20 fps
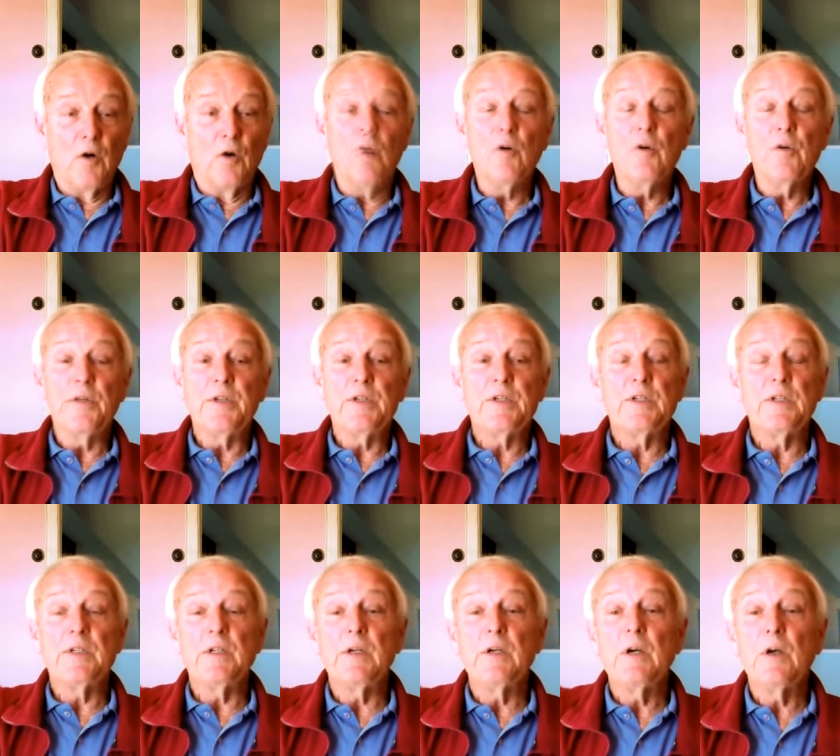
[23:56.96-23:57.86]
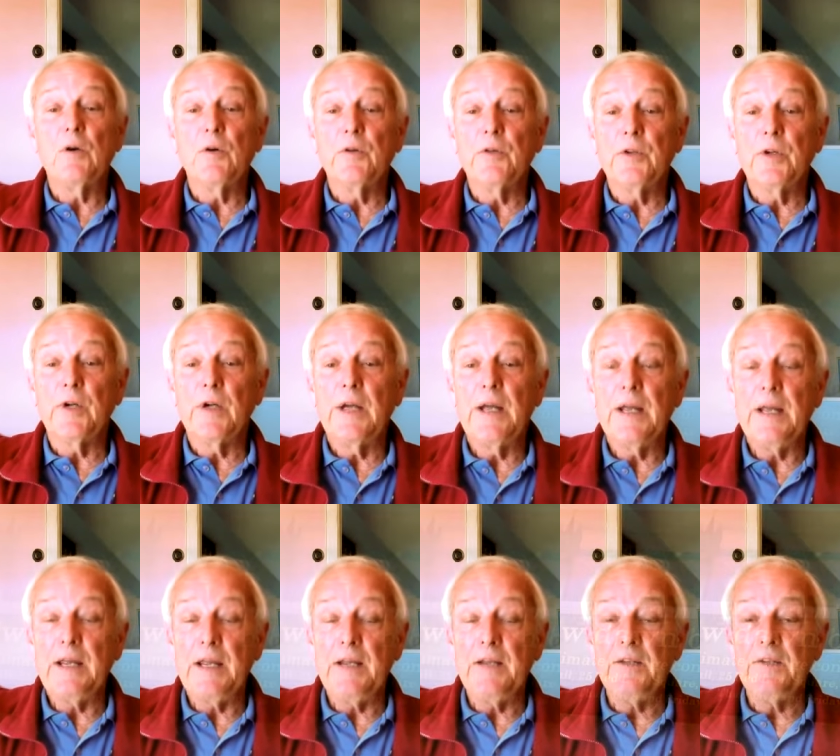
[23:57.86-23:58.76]
Oh, this is uh, on the
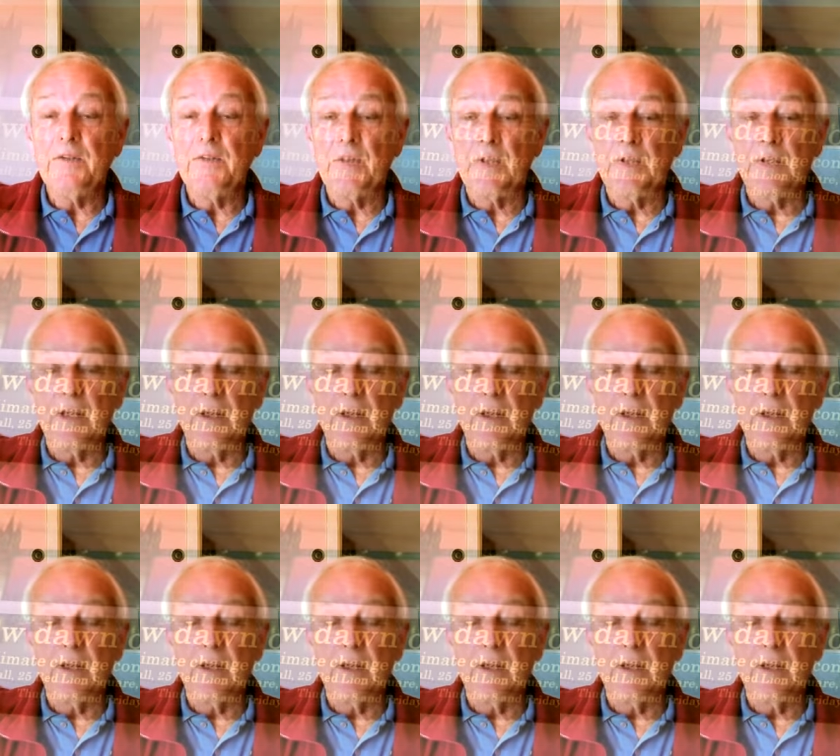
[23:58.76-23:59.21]
8th and